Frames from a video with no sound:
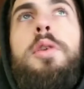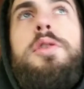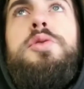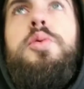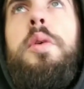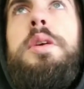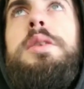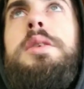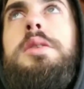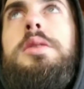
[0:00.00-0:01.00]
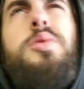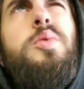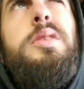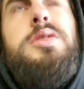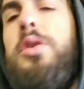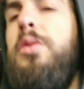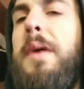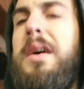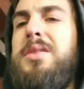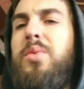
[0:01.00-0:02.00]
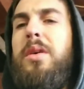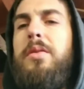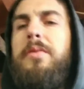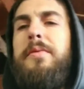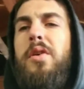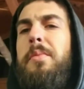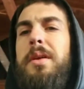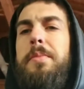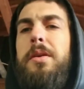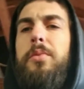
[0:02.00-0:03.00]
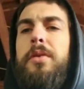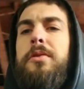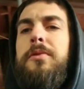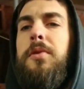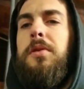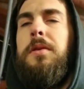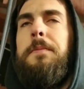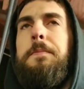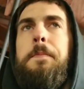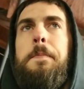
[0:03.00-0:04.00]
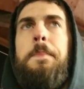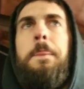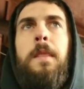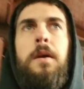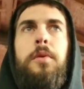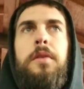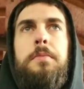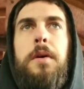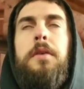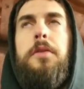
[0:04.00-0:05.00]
by 12 RBP wheels for it with a 33 1250 mud train.